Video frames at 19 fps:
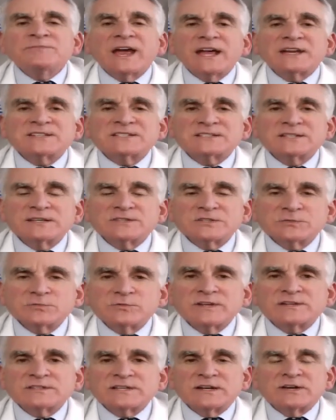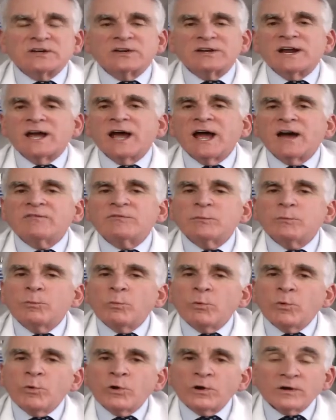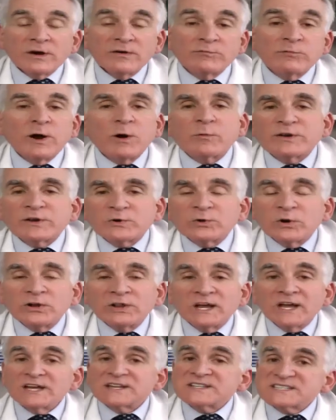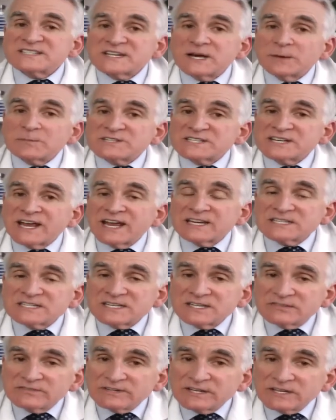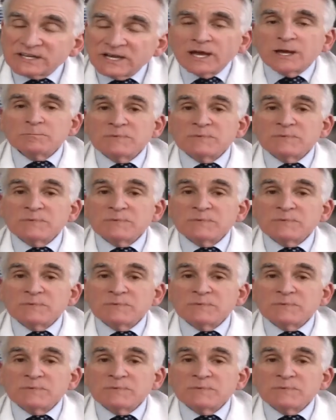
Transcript: as sunscreens that are going to have more of what we call substantivity,